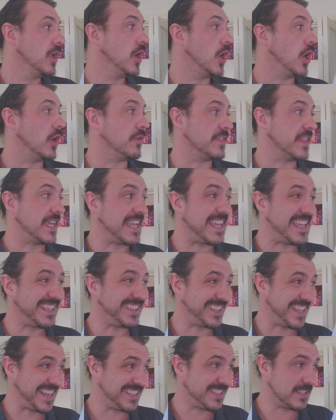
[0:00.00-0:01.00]
On the
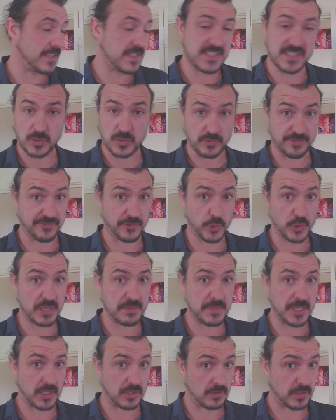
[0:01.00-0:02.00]
inlet, this is all 40
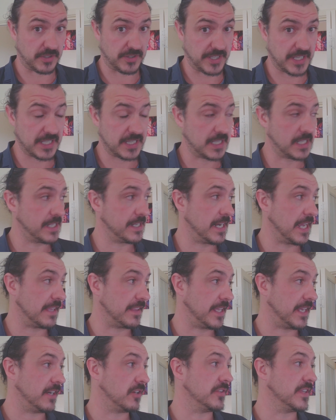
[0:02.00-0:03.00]
mil on the inlet and
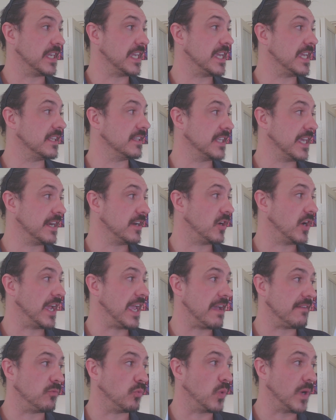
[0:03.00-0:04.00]
outlet. On the inlet, I
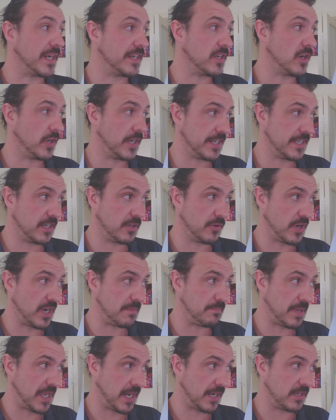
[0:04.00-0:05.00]
have one 90-degree
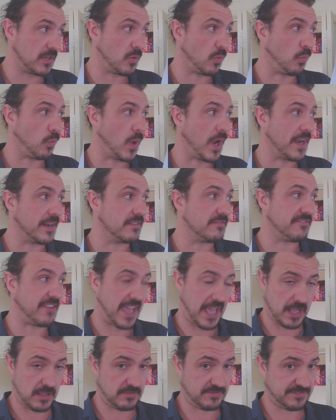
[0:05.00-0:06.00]
bend, one
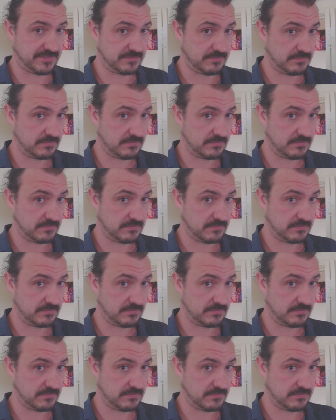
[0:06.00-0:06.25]
valve.